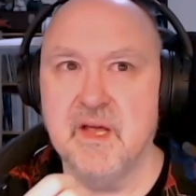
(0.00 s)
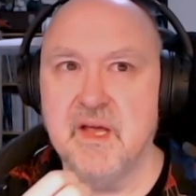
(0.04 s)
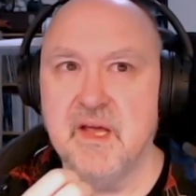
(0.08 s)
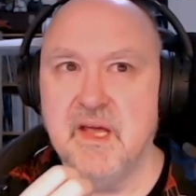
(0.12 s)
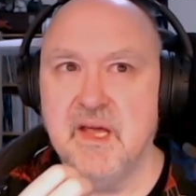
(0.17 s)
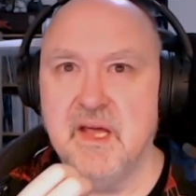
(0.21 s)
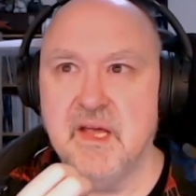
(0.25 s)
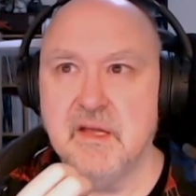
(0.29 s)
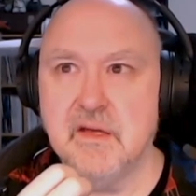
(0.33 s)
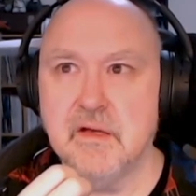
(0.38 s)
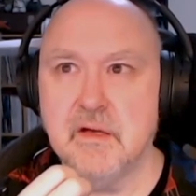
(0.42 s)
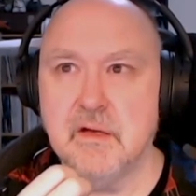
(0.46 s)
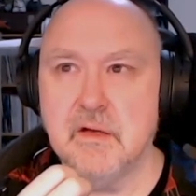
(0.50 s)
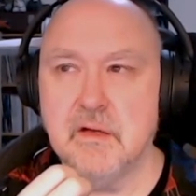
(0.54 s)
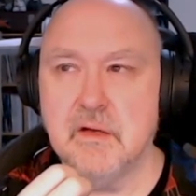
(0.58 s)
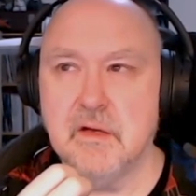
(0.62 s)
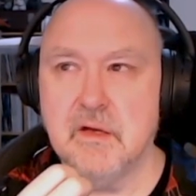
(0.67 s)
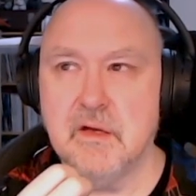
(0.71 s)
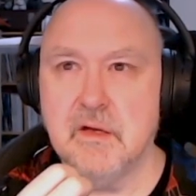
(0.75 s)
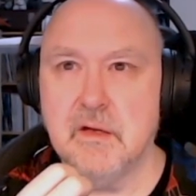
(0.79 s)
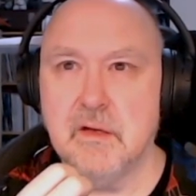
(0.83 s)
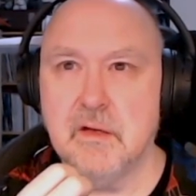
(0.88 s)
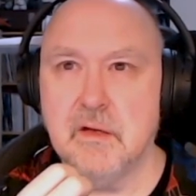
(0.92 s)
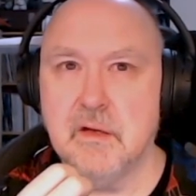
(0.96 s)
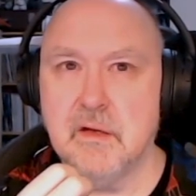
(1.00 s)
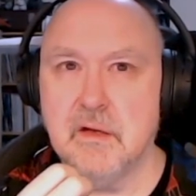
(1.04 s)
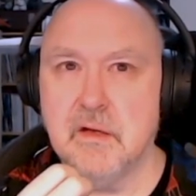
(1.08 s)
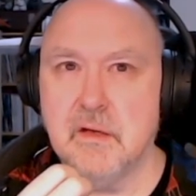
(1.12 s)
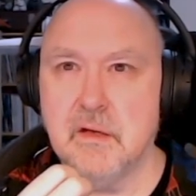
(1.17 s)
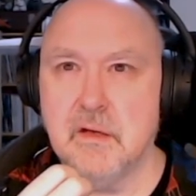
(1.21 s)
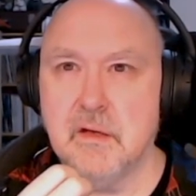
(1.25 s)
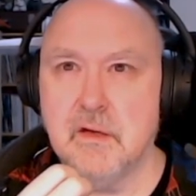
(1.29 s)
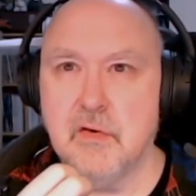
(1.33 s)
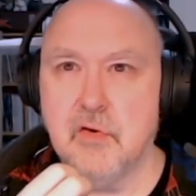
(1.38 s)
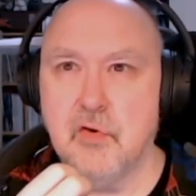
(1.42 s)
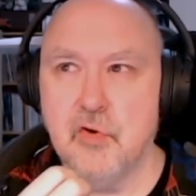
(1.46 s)
It
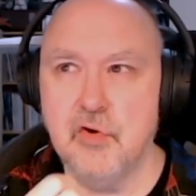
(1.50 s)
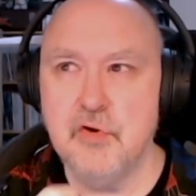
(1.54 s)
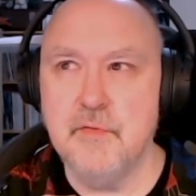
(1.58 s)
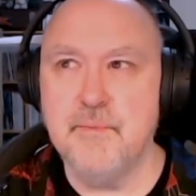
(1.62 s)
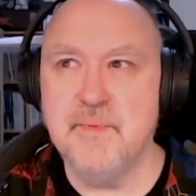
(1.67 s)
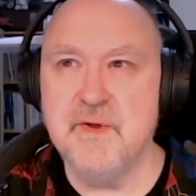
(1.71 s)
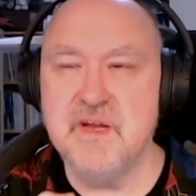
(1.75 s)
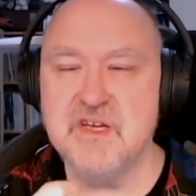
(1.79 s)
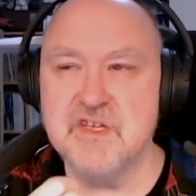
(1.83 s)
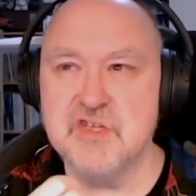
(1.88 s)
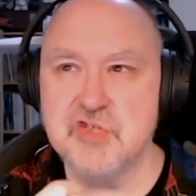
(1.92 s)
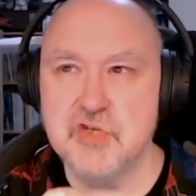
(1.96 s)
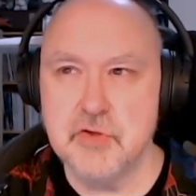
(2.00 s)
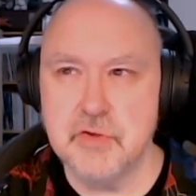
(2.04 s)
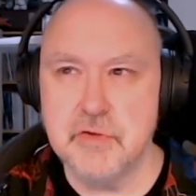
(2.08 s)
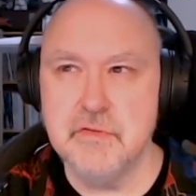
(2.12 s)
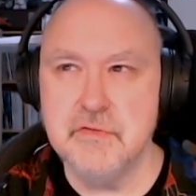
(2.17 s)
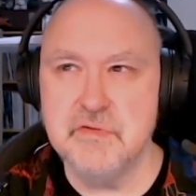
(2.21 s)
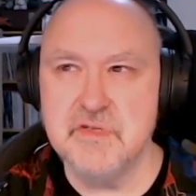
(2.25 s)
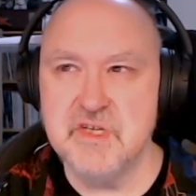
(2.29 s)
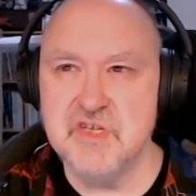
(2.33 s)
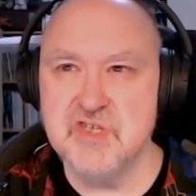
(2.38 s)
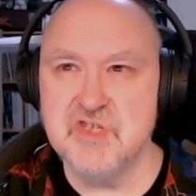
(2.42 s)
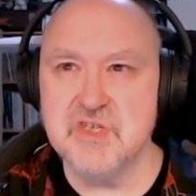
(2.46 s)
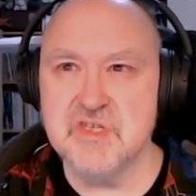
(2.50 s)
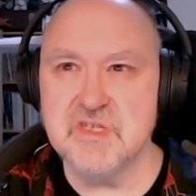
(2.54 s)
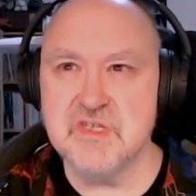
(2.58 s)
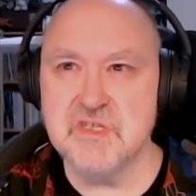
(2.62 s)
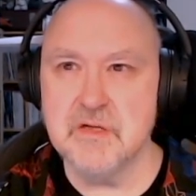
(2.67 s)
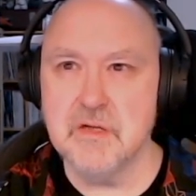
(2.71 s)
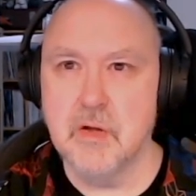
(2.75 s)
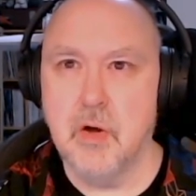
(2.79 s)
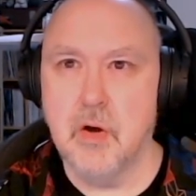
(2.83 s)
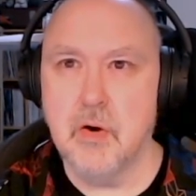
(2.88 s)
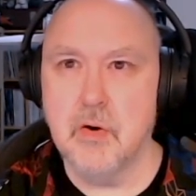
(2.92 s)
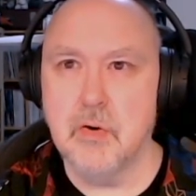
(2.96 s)
could be two digits
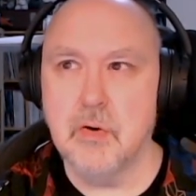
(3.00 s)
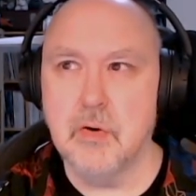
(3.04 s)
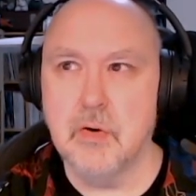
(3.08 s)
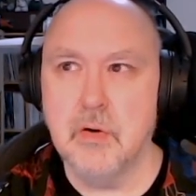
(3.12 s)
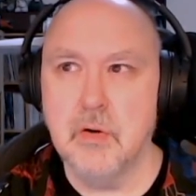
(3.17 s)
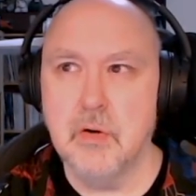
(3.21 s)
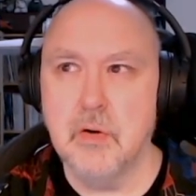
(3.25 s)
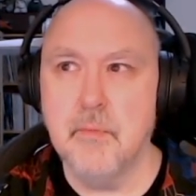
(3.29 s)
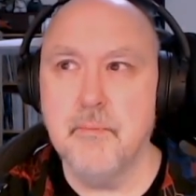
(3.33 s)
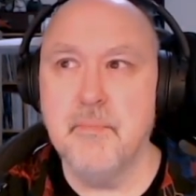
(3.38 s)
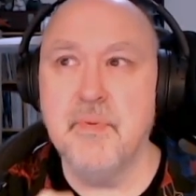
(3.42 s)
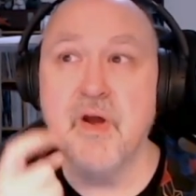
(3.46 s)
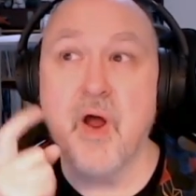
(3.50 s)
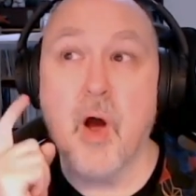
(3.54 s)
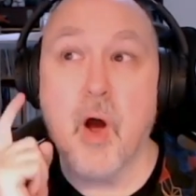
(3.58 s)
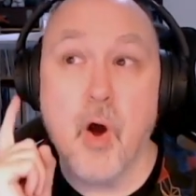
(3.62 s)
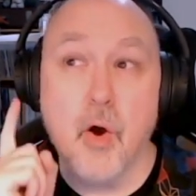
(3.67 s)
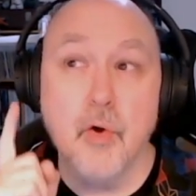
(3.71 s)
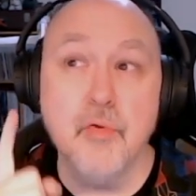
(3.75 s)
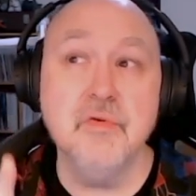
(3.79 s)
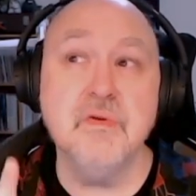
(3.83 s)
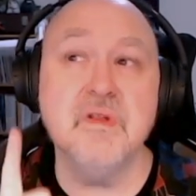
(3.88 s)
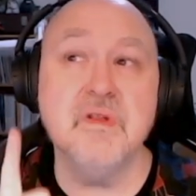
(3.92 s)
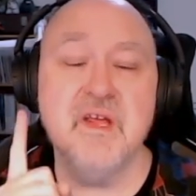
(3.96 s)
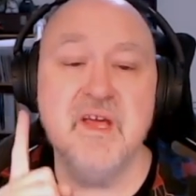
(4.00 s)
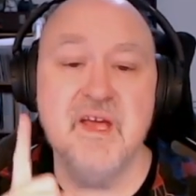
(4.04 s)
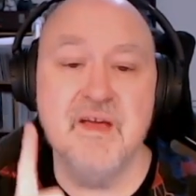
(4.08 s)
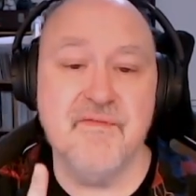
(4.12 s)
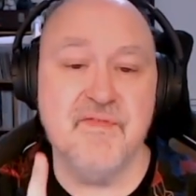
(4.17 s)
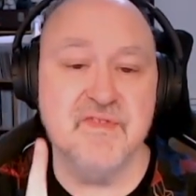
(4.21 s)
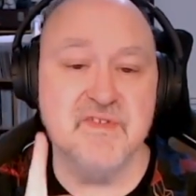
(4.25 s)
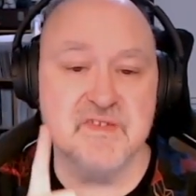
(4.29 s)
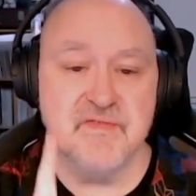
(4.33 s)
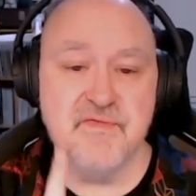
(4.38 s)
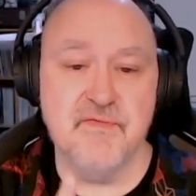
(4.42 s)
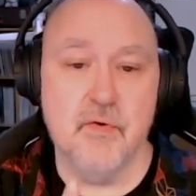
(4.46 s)
long, but only
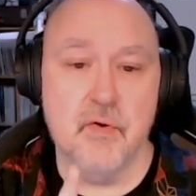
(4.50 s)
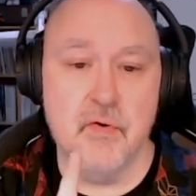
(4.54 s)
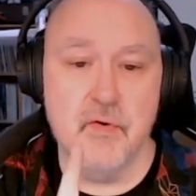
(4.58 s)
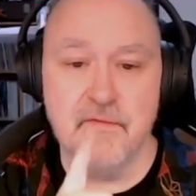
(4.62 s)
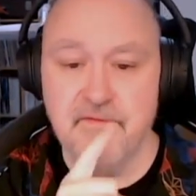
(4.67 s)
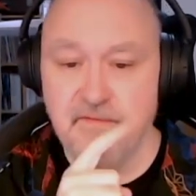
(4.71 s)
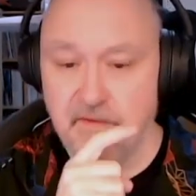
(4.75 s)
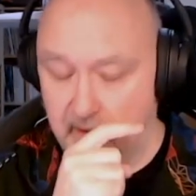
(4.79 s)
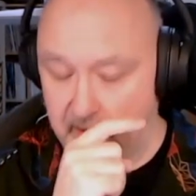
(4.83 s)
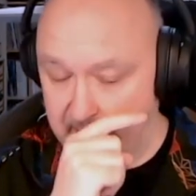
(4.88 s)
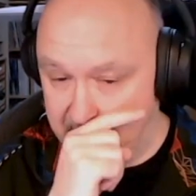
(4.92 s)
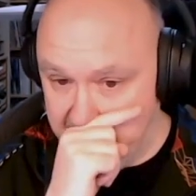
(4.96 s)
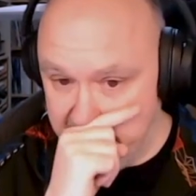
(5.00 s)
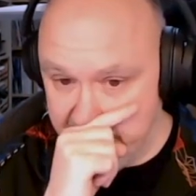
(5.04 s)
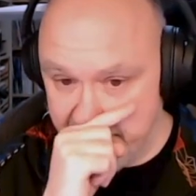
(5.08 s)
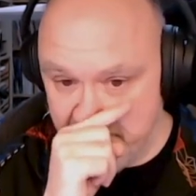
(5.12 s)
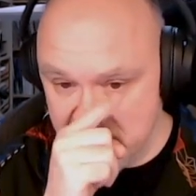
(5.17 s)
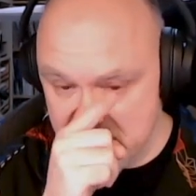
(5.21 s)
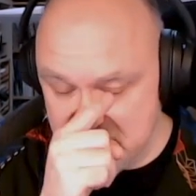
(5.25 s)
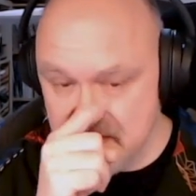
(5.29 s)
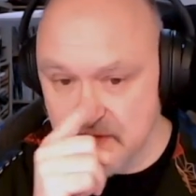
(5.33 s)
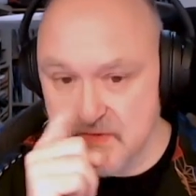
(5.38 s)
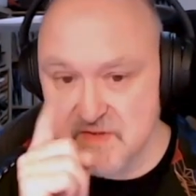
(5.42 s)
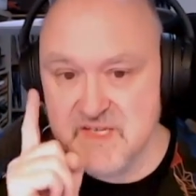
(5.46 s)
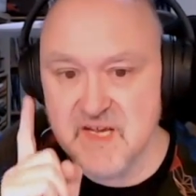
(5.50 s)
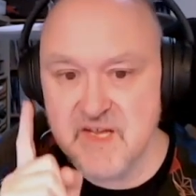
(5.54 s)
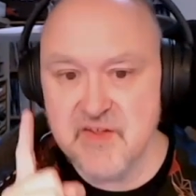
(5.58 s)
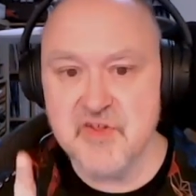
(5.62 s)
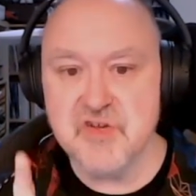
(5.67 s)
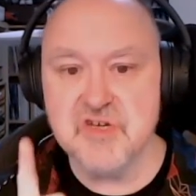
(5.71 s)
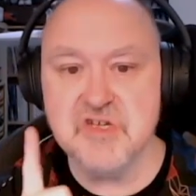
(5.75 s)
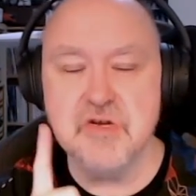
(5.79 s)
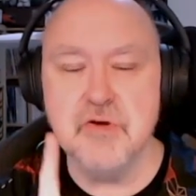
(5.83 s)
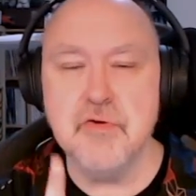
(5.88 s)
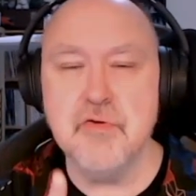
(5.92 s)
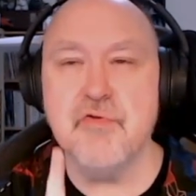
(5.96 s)
if it's four, five. So it's either
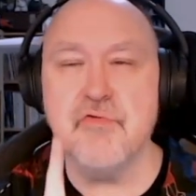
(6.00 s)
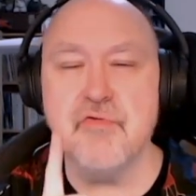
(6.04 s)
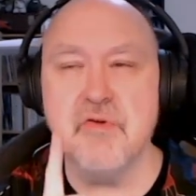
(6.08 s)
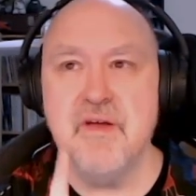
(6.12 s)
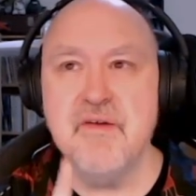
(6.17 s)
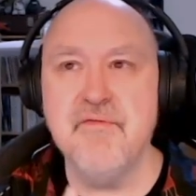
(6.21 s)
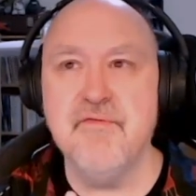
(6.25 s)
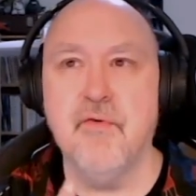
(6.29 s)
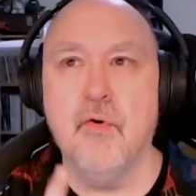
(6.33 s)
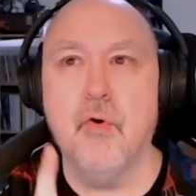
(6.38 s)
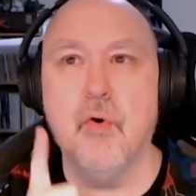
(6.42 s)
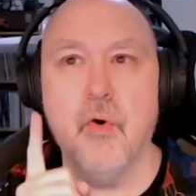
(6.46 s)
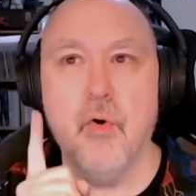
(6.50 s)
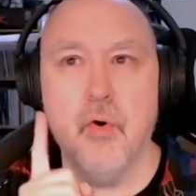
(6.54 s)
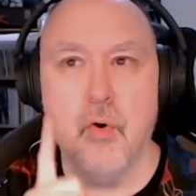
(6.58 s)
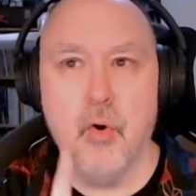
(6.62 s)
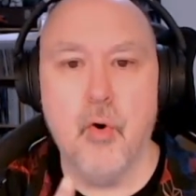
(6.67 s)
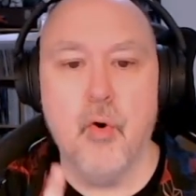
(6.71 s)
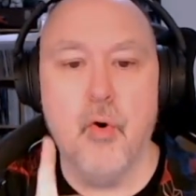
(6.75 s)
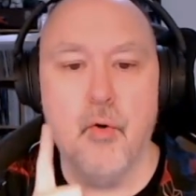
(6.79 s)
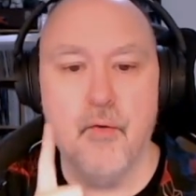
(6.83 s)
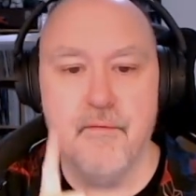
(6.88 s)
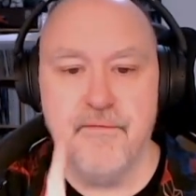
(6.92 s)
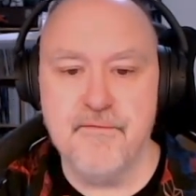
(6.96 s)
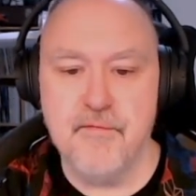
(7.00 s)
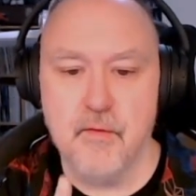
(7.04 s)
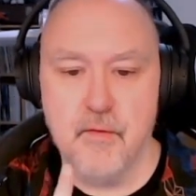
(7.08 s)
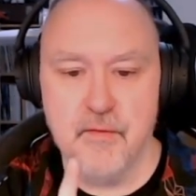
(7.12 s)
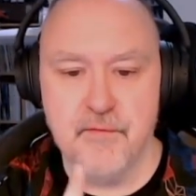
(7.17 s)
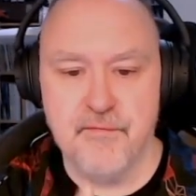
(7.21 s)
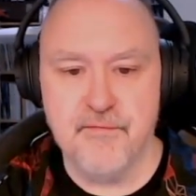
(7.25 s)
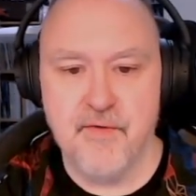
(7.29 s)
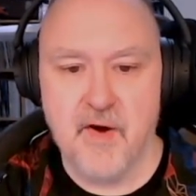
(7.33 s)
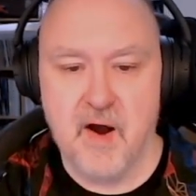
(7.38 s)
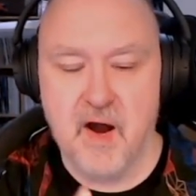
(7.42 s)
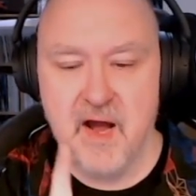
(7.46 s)
two, three, four, or four,
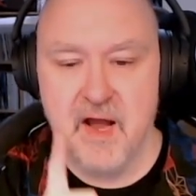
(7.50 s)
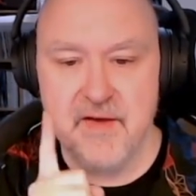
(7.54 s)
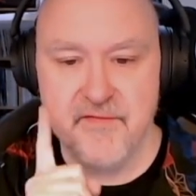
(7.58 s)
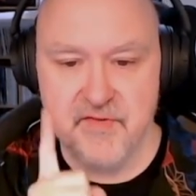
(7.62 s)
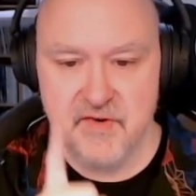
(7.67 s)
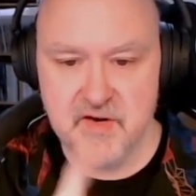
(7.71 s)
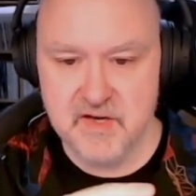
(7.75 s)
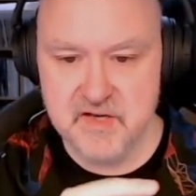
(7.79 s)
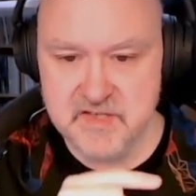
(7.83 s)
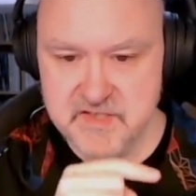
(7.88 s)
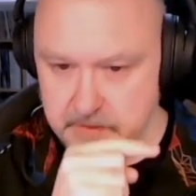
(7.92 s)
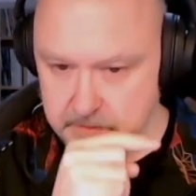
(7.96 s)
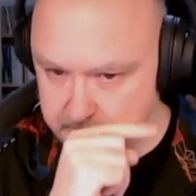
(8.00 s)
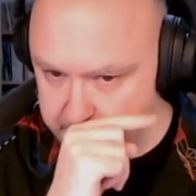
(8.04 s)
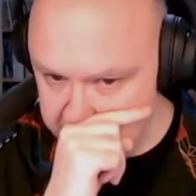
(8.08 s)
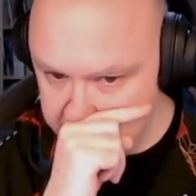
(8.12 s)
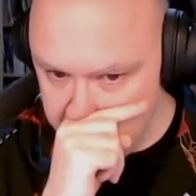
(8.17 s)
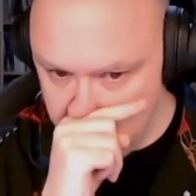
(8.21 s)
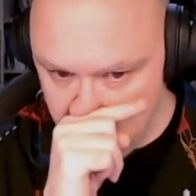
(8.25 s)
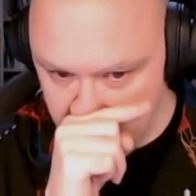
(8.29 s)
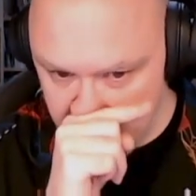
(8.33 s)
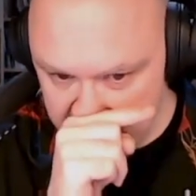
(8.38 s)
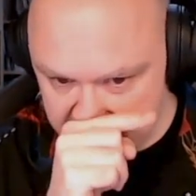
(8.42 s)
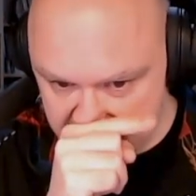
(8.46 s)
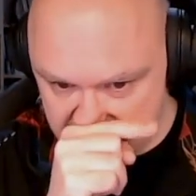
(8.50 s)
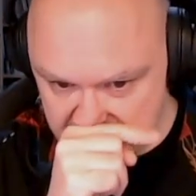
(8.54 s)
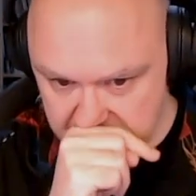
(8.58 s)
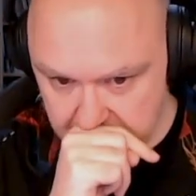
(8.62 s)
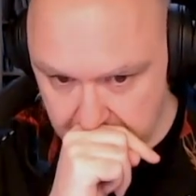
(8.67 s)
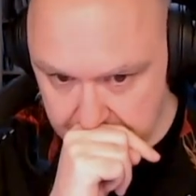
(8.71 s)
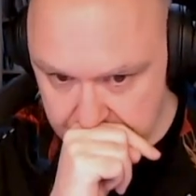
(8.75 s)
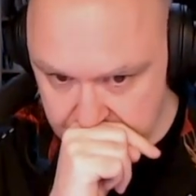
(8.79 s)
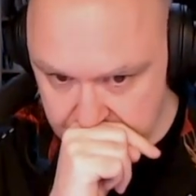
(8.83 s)
five, and I don't know which.